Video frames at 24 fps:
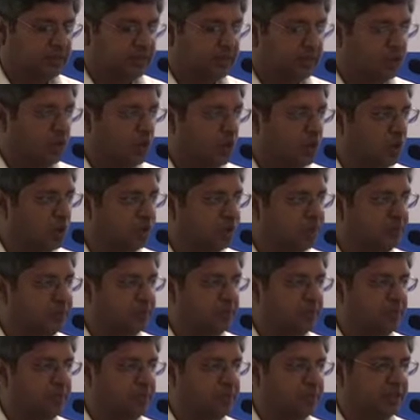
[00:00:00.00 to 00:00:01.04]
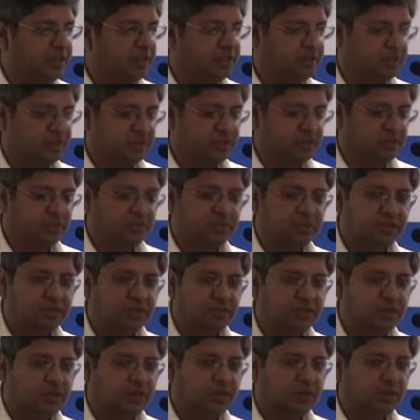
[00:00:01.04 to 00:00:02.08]
in all these applications which
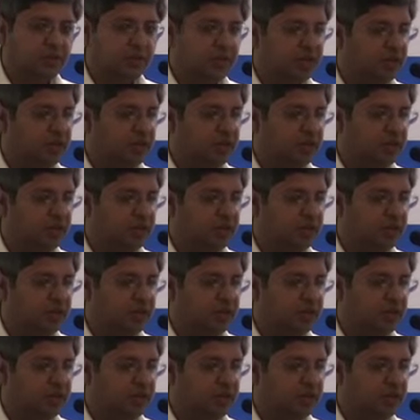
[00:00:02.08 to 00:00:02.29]
now